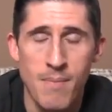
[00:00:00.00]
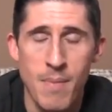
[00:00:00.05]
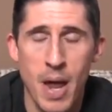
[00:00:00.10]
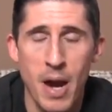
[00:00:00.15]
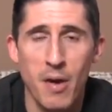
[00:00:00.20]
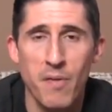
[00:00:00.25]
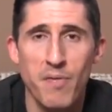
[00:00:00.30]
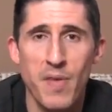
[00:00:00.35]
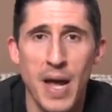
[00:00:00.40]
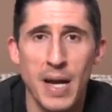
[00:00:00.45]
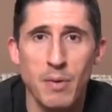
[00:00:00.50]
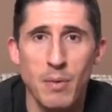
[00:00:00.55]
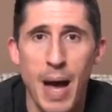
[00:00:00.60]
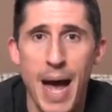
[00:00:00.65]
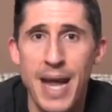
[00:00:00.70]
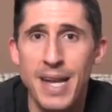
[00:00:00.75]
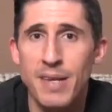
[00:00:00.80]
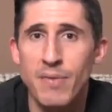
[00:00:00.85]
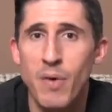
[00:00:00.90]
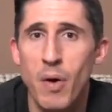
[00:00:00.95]
Matter of
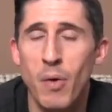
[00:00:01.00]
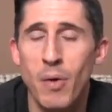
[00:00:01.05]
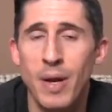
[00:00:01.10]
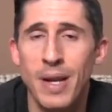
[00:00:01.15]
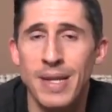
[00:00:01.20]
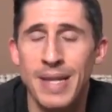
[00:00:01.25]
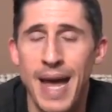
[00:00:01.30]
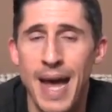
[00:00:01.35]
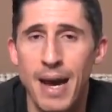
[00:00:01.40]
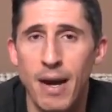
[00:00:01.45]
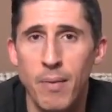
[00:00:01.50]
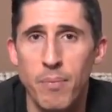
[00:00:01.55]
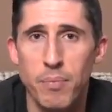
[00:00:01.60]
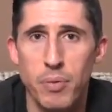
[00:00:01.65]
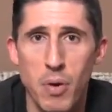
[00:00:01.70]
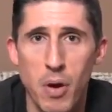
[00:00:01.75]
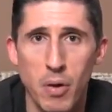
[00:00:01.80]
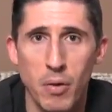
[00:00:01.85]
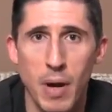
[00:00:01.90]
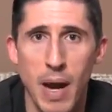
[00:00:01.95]
fact, I devoted an entire
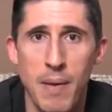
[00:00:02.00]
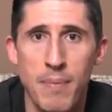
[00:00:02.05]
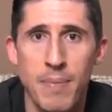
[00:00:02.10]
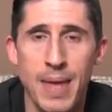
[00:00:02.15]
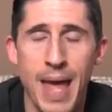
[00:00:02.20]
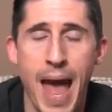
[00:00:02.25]
program,